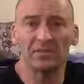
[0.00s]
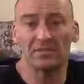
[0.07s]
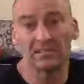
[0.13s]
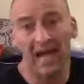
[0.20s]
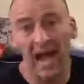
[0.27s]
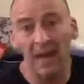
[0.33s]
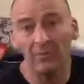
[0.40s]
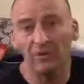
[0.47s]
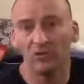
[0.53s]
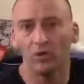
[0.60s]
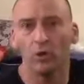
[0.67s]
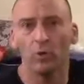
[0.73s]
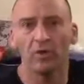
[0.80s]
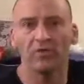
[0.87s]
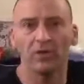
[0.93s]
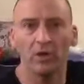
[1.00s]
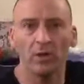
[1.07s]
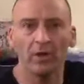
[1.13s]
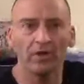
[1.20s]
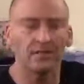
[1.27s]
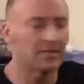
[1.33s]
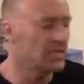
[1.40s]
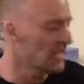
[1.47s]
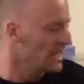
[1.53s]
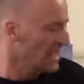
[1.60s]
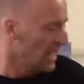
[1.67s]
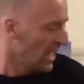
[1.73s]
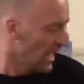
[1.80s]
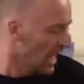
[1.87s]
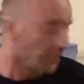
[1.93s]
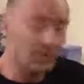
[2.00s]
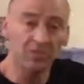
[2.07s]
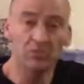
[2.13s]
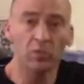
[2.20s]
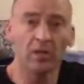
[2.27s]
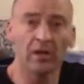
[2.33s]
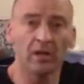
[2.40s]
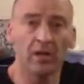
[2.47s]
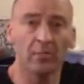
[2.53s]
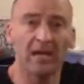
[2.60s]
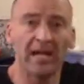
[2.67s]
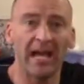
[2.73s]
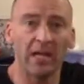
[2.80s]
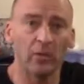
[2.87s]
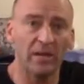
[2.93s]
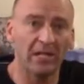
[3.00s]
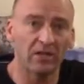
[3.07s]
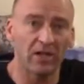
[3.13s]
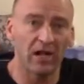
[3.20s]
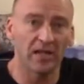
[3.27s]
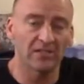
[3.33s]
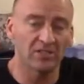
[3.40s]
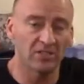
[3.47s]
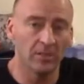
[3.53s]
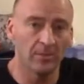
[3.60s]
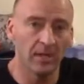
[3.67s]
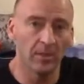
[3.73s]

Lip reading: Time to do it with Hewitt. I'm just working on my Halloween costume,